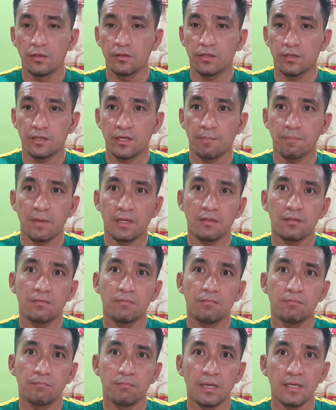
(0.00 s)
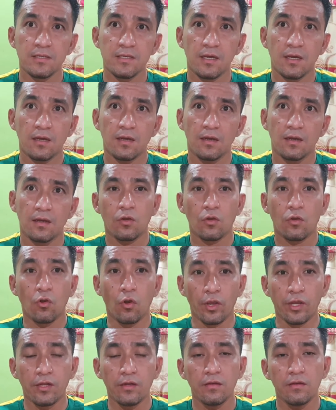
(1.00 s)
Terdapat banyak
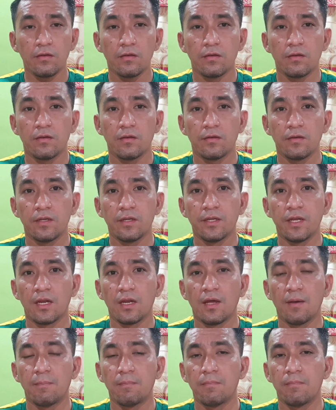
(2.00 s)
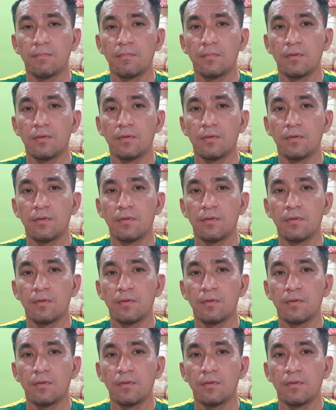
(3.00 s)
koin di dalam